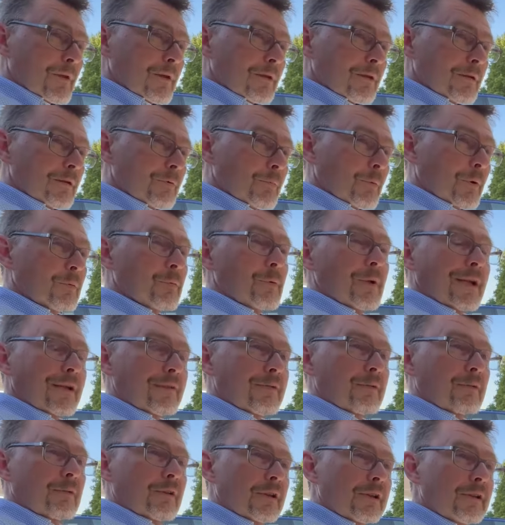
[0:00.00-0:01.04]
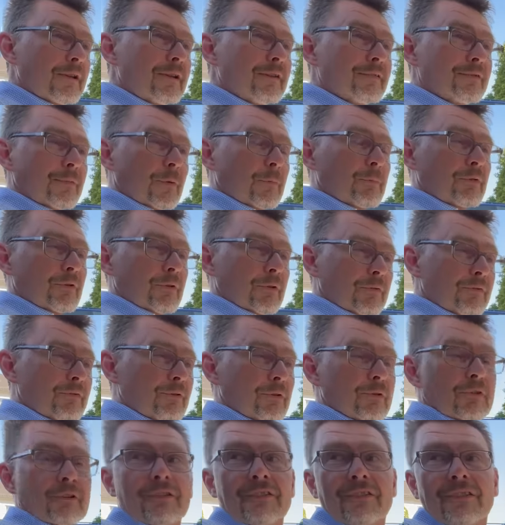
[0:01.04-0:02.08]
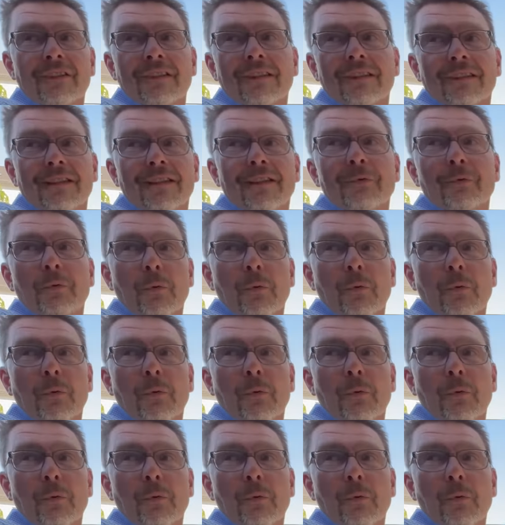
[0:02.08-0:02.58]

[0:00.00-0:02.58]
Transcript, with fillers: when we had the release from the authority, yeah, we